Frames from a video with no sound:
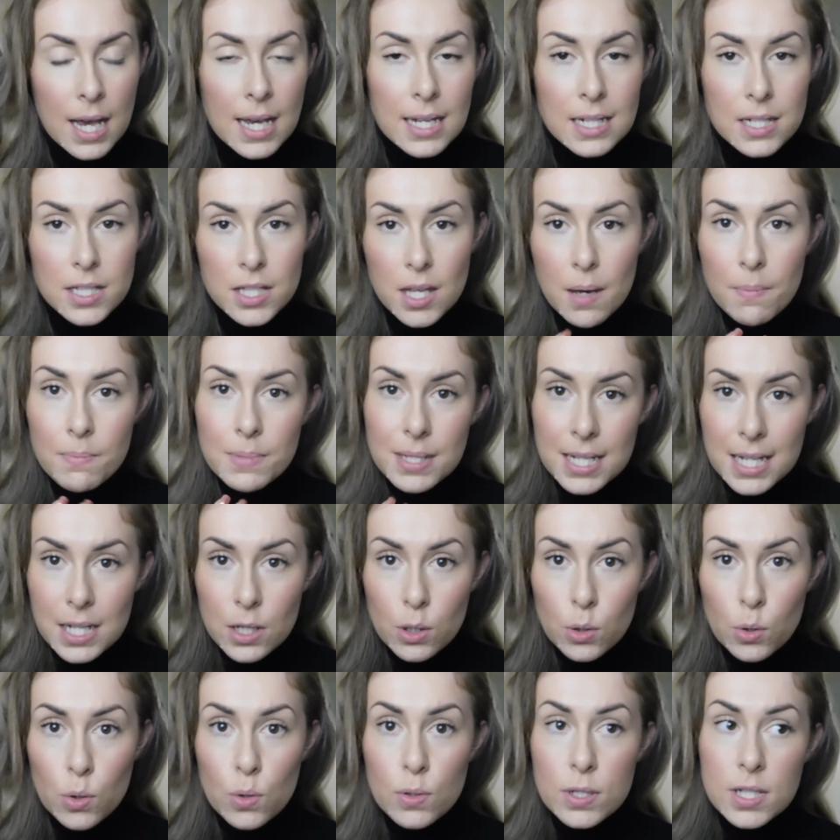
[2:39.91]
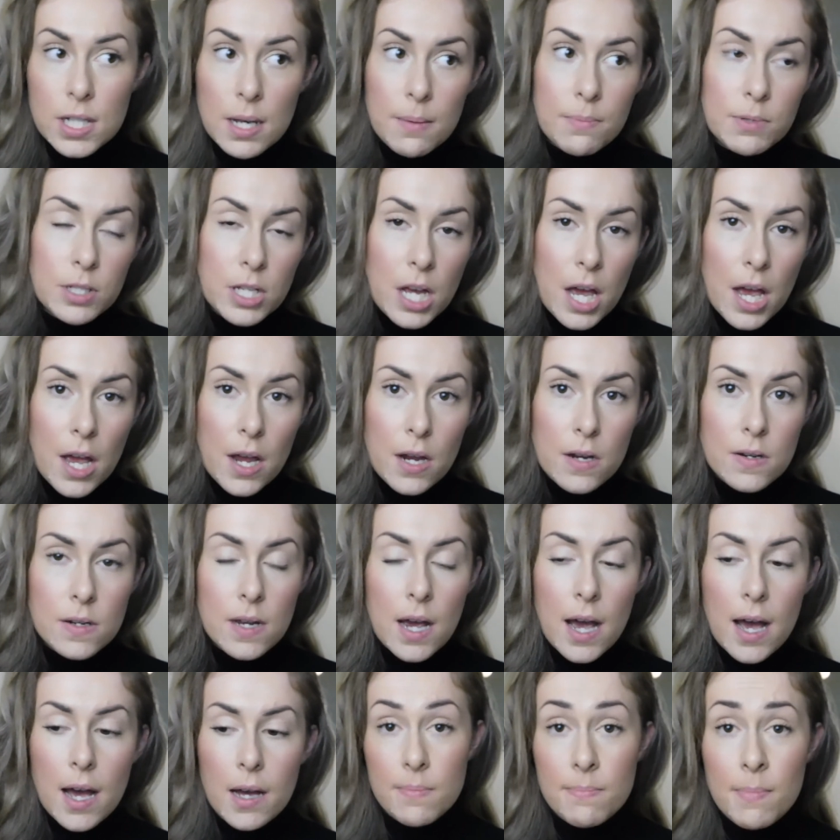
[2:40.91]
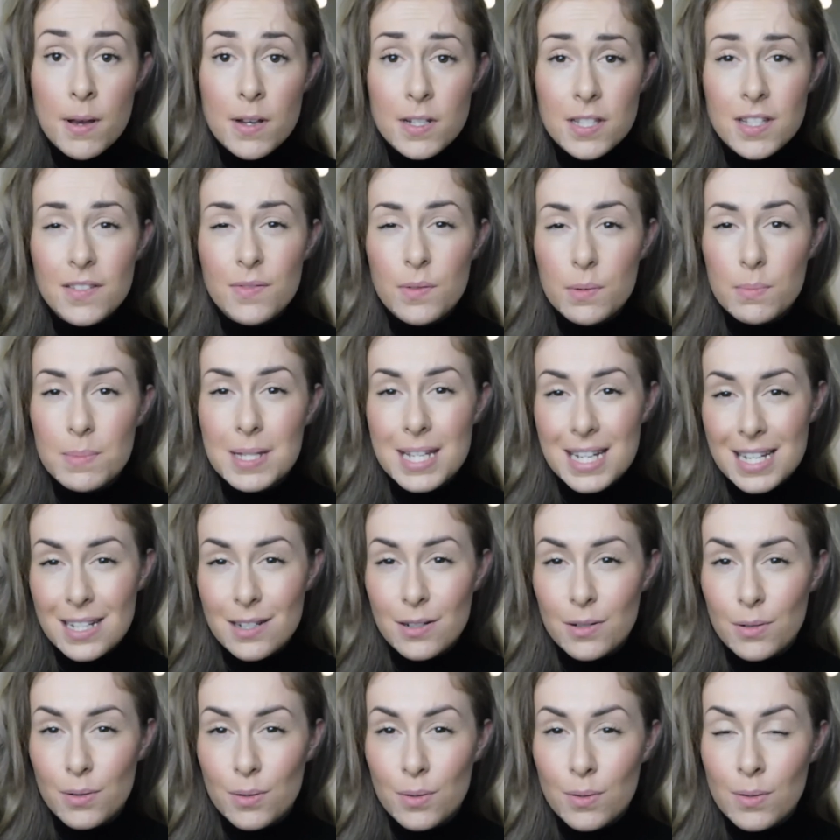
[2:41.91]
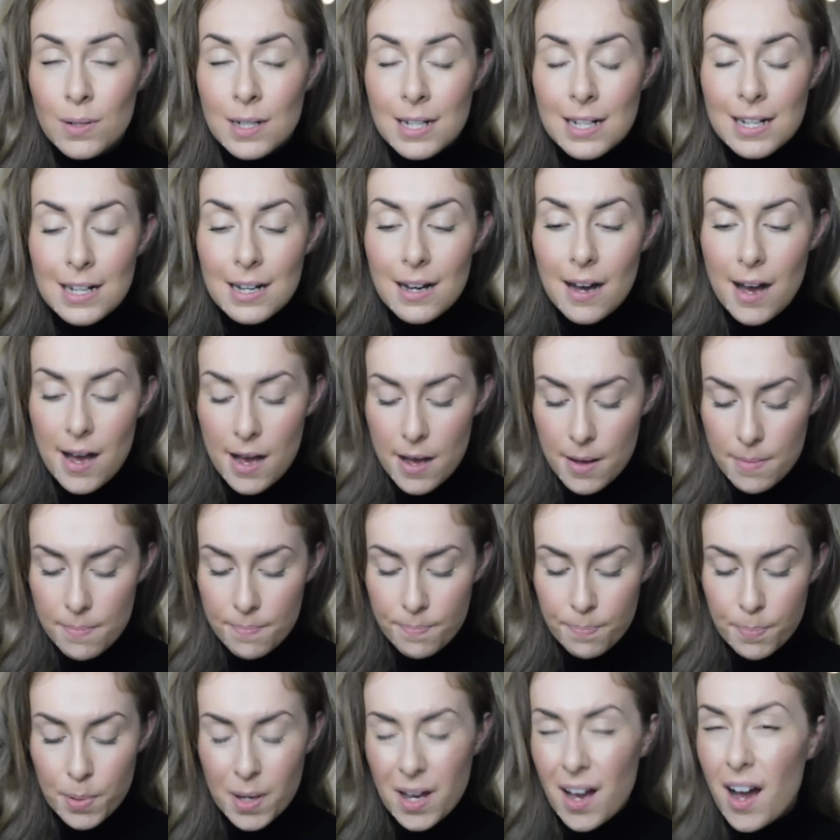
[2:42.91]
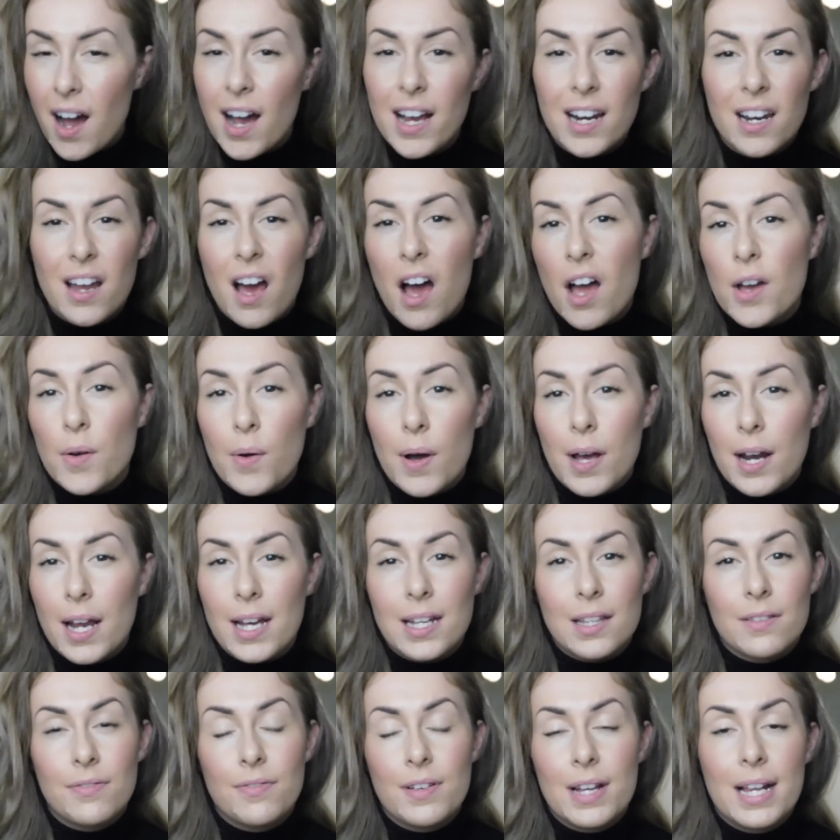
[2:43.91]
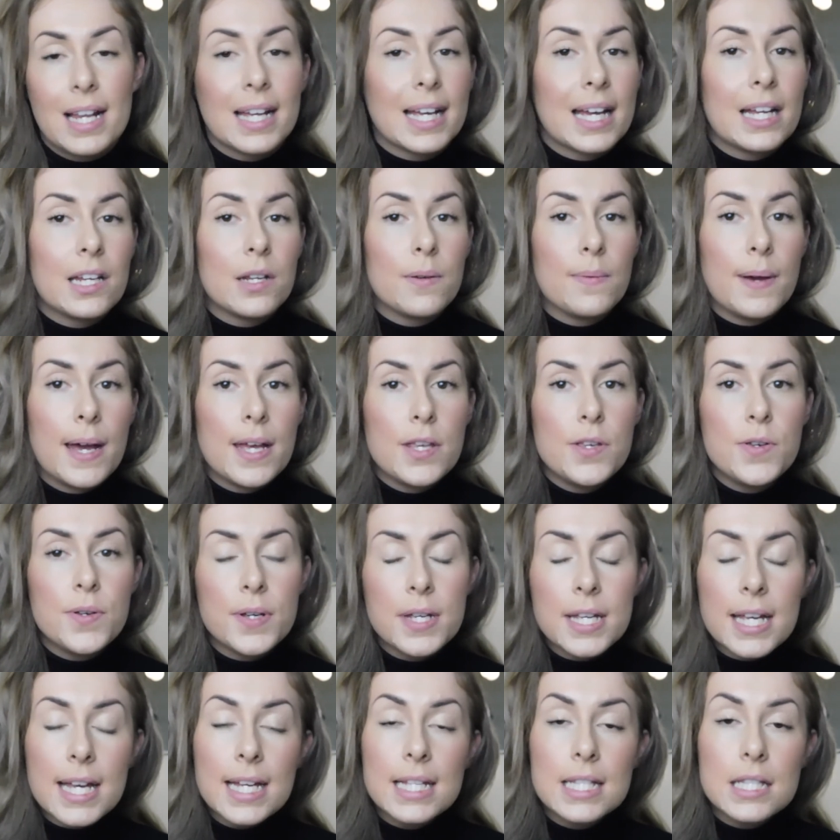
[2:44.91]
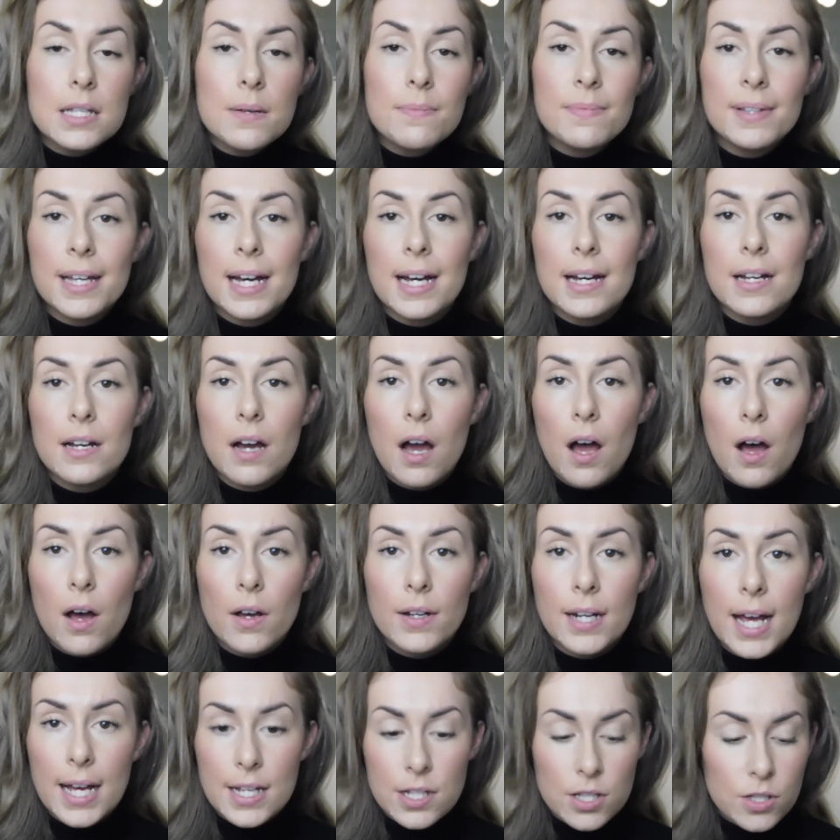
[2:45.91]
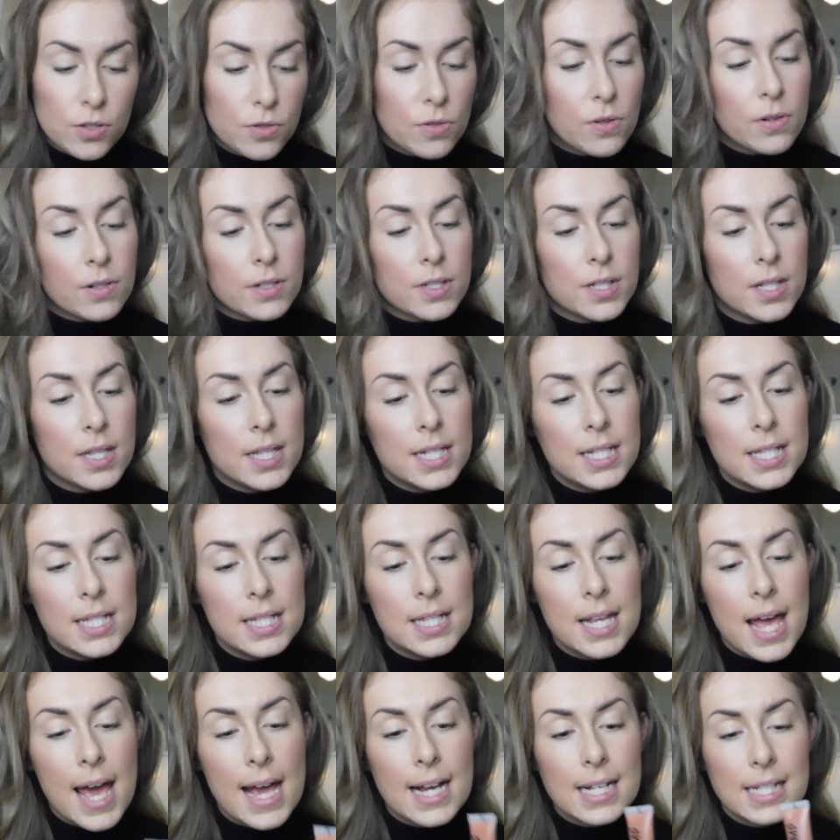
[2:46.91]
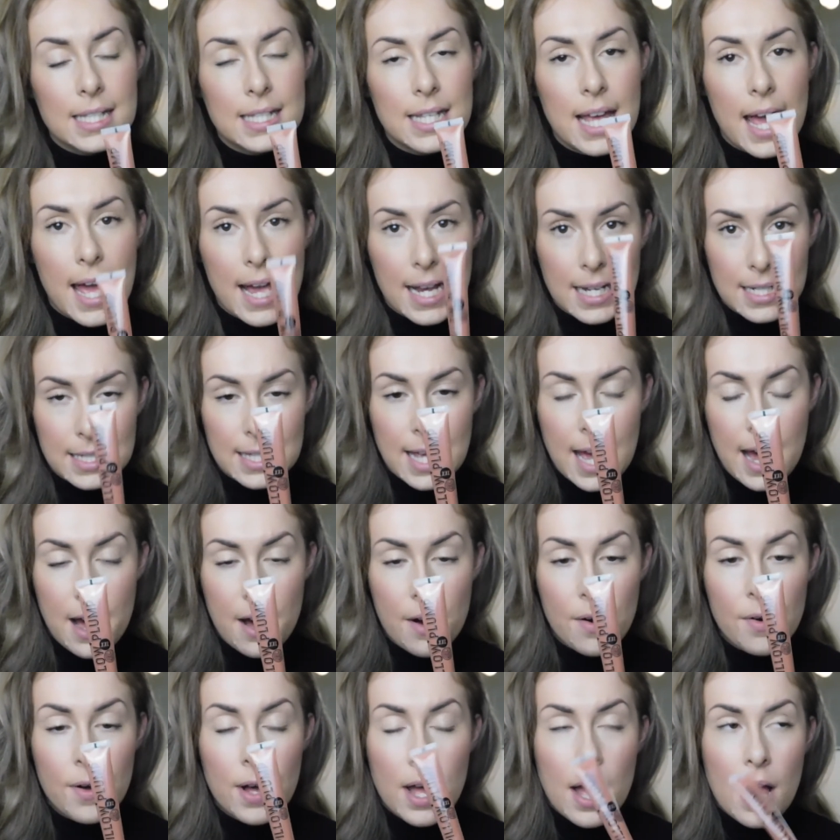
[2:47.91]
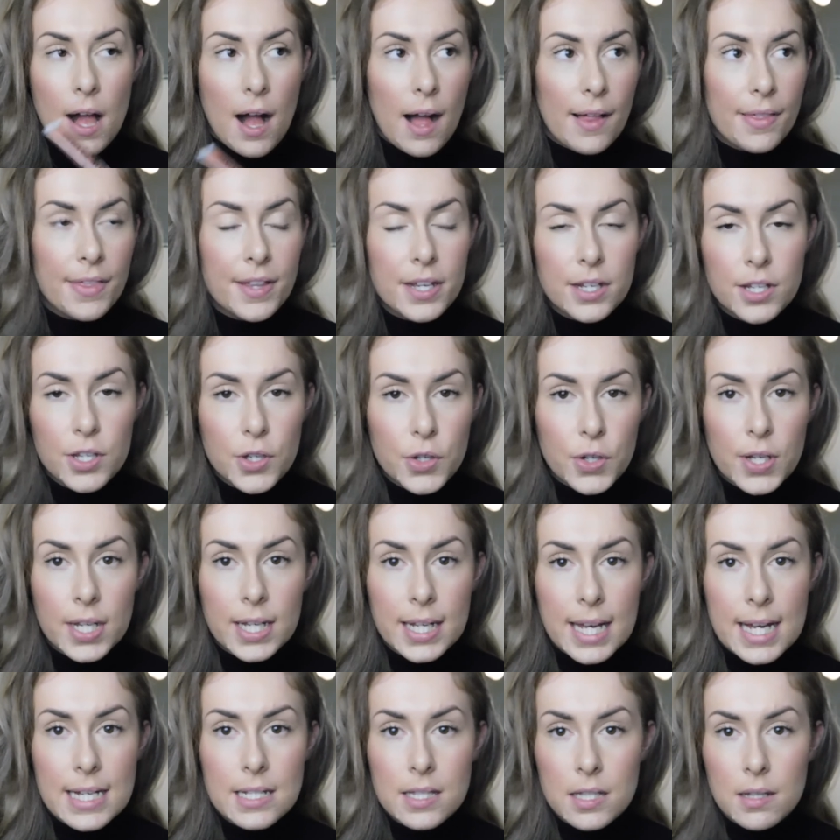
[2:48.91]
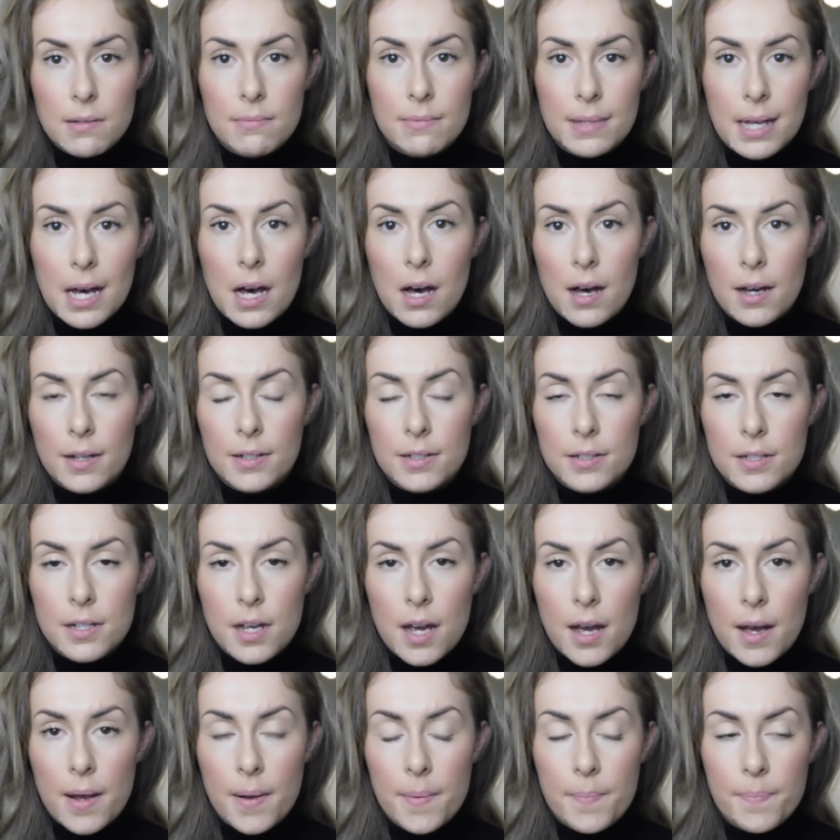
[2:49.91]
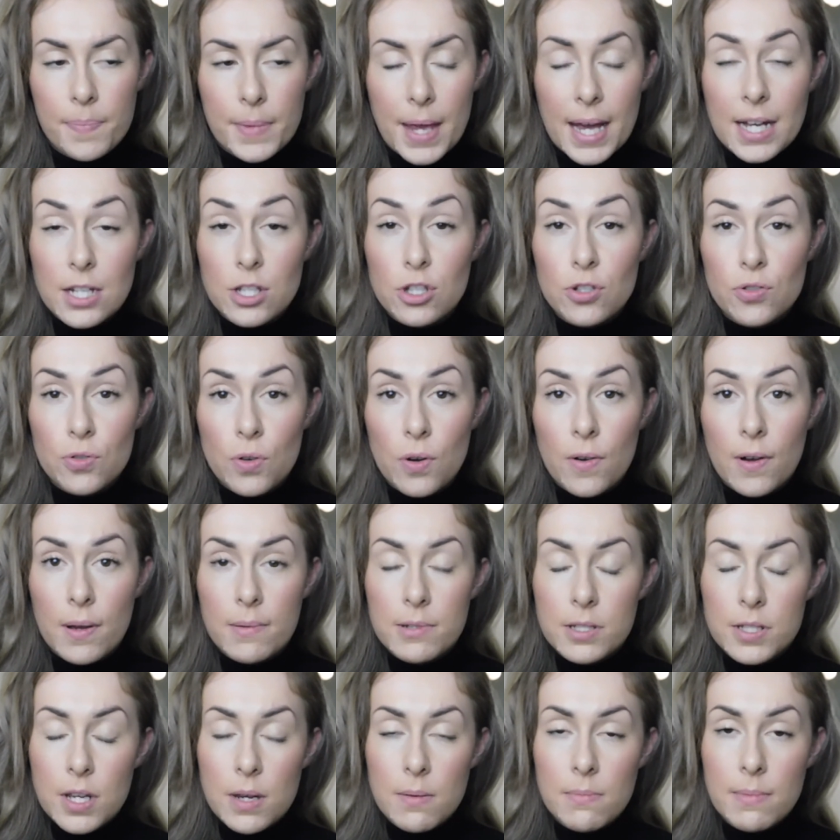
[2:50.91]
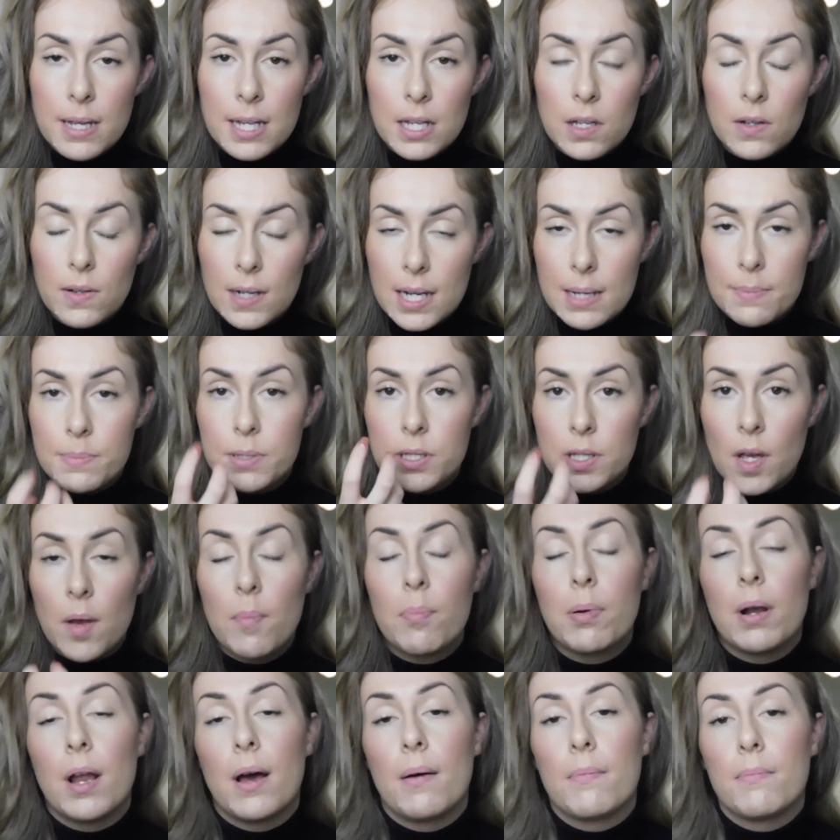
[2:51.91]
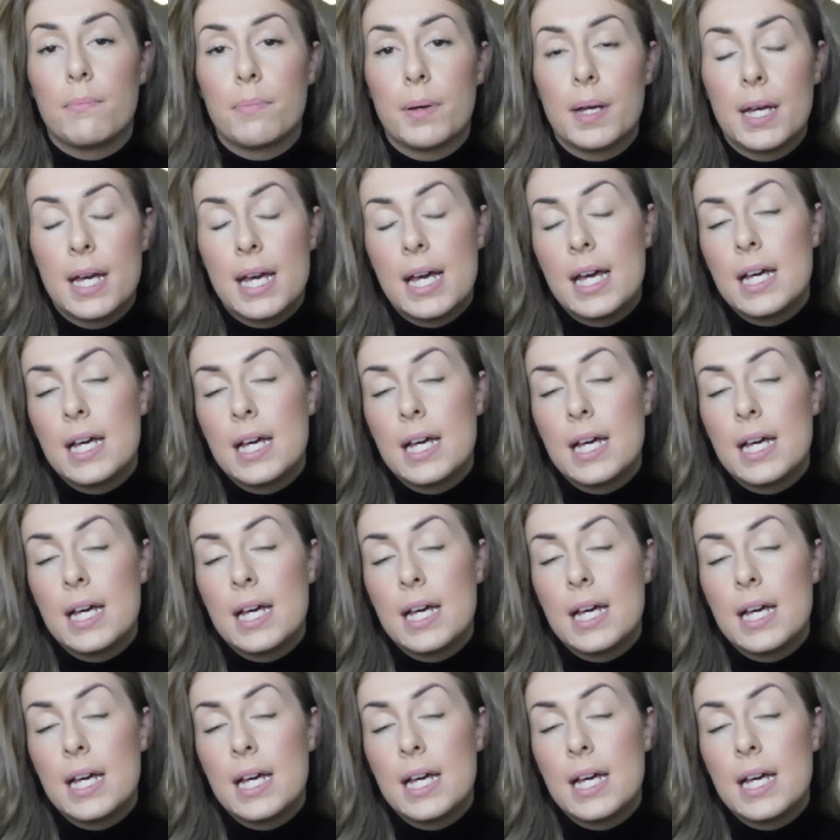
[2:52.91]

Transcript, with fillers: Some tingle, some don't. Um, most of them tingle, um, but I, I, quite like the feeling anyway. You can get some that aren't as strong. So this is XXL. I think you can get some that aren't um, as strong and don't make your lips so plump.